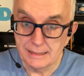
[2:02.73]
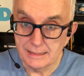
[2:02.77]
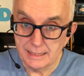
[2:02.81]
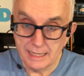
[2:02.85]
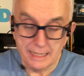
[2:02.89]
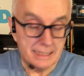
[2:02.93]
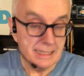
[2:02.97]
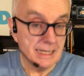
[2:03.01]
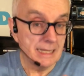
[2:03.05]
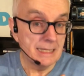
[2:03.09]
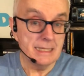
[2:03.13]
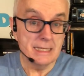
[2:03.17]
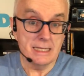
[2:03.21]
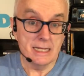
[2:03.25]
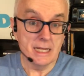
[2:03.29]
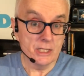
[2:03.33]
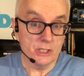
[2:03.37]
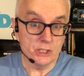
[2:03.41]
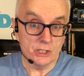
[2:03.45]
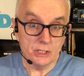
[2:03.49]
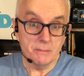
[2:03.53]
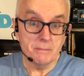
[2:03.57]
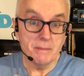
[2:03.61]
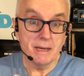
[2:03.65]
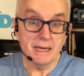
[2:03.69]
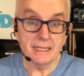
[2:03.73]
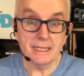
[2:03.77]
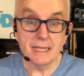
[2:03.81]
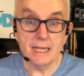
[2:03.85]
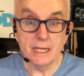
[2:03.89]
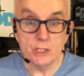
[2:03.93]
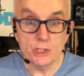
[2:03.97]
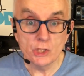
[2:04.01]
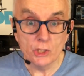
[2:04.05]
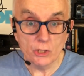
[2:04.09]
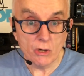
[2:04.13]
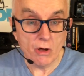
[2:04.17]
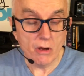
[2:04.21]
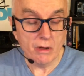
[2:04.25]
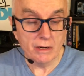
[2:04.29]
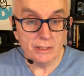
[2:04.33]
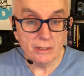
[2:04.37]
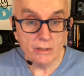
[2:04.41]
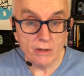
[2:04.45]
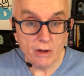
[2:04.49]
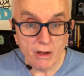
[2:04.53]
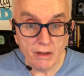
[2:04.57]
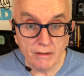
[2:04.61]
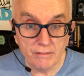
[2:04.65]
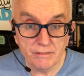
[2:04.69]
and take ADHD medication on
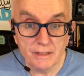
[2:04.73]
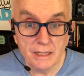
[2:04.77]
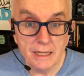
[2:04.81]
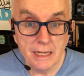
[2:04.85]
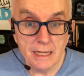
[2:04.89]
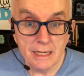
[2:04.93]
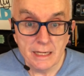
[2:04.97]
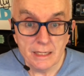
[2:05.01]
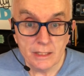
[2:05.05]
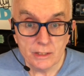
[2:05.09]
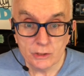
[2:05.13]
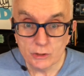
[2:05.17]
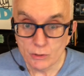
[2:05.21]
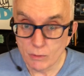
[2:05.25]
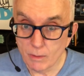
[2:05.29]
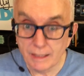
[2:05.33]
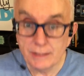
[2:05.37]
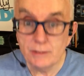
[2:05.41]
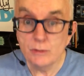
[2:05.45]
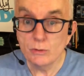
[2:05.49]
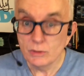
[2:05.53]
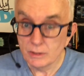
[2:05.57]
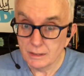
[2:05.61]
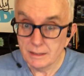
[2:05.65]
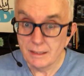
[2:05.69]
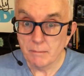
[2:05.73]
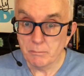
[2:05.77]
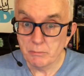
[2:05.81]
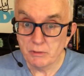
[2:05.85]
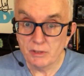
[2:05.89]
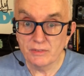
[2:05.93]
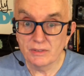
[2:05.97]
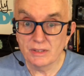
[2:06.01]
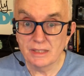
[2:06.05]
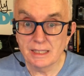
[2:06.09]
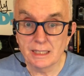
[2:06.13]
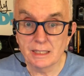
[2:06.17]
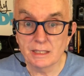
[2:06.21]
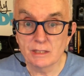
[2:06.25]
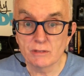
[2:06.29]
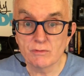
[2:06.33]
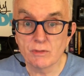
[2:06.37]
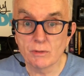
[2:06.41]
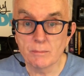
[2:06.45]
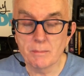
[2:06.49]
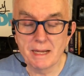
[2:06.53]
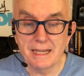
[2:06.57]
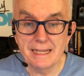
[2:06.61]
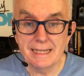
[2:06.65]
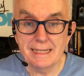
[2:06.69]
and off. So I do a number of things
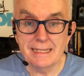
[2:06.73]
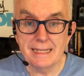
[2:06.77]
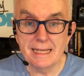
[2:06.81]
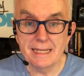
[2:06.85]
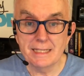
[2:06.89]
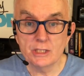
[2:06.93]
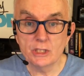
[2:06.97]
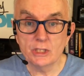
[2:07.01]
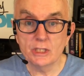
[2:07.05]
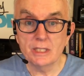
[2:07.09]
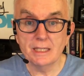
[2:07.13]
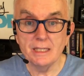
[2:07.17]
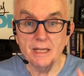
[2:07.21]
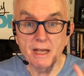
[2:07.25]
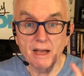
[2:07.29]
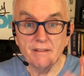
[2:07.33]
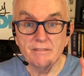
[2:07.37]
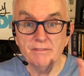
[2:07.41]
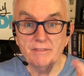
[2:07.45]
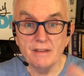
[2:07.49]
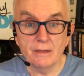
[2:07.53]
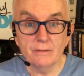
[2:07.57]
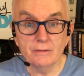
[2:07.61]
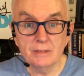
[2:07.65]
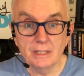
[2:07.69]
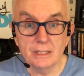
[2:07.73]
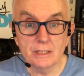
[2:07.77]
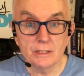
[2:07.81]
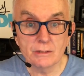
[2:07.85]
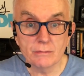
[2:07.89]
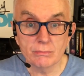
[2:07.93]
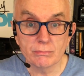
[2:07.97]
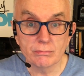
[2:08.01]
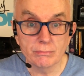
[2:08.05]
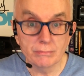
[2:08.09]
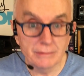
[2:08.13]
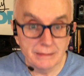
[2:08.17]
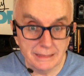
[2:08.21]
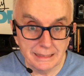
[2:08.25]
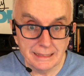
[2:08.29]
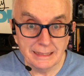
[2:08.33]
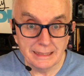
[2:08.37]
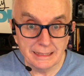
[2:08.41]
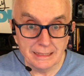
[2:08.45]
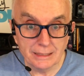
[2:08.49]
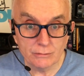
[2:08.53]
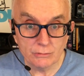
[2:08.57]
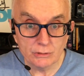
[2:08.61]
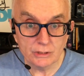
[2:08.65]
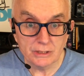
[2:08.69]
for my ADHD. I found this
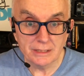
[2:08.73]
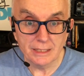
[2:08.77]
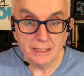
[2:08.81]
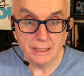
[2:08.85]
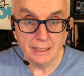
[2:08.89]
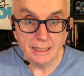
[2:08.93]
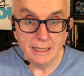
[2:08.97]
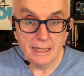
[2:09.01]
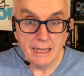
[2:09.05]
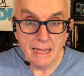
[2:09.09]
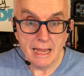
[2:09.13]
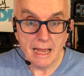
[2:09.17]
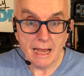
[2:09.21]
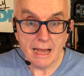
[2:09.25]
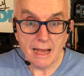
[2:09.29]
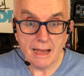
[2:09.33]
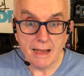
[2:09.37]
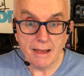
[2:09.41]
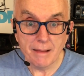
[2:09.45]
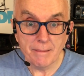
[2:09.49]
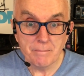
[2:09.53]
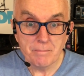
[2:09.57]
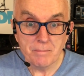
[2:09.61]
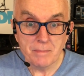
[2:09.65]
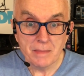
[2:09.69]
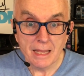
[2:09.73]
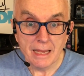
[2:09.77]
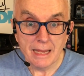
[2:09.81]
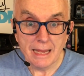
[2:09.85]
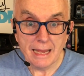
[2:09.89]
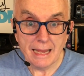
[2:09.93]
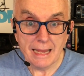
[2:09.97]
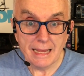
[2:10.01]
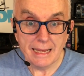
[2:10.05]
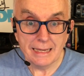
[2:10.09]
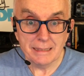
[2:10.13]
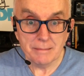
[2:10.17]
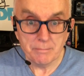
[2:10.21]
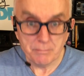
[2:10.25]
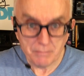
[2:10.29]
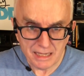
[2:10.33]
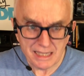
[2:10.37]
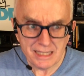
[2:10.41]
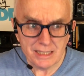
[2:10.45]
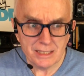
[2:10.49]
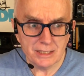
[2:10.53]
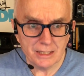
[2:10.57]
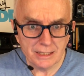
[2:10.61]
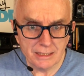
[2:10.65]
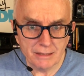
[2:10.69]
really interesting, and it
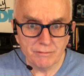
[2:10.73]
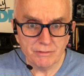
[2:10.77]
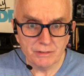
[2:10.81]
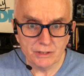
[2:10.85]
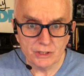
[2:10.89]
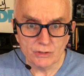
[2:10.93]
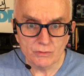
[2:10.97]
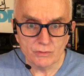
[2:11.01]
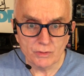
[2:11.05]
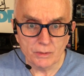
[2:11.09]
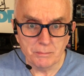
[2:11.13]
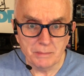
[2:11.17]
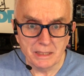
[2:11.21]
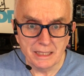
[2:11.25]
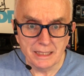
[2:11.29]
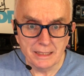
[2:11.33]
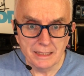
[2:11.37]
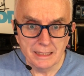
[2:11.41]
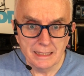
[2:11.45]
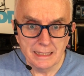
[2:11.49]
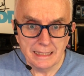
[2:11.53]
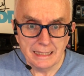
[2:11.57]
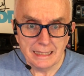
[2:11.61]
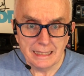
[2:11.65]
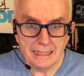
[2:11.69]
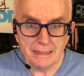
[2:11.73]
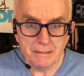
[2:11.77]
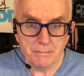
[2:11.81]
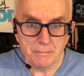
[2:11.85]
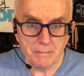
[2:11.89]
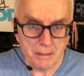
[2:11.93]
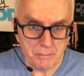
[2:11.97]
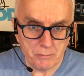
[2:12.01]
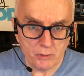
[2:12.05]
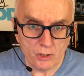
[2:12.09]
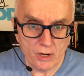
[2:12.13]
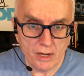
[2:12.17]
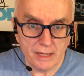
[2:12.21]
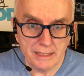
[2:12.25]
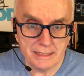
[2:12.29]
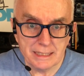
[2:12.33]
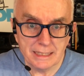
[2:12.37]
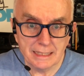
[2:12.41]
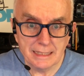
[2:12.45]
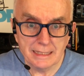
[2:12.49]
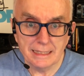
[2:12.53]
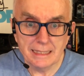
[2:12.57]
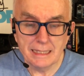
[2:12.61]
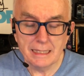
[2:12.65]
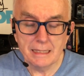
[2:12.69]
makes a difference for me in
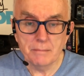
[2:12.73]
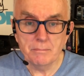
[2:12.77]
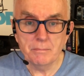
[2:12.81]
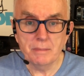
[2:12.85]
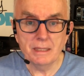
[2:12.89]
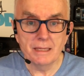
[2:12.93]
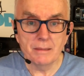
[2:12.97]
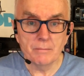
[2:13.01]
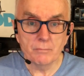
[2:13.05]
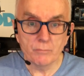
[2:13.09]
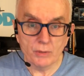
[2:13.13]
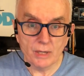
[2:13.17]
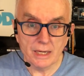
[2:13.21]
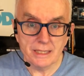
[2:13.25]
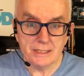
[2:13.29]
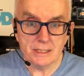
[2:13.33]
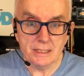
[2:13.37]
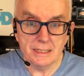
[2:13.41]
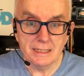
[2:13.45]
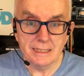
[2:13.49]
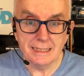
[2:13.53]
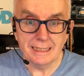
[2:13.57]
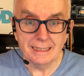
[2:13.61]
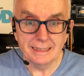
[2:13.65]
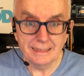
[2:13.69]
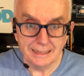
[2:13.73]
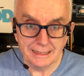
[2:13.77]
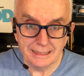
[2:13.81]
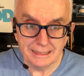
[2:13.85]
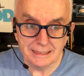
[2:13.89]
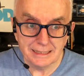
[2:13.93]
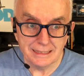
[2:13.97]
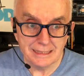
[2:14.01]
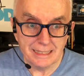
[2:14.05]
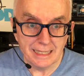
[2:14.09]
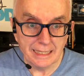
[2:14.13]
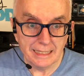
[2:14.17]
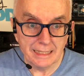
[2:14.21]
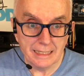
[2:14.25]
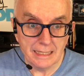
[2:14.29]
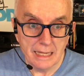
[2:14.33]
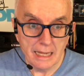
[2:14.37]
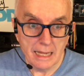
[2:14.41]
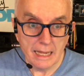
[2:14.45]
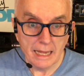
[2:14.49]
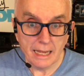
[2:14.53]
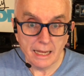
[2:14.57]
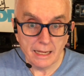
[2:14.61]
memorizing, in being present, in listening,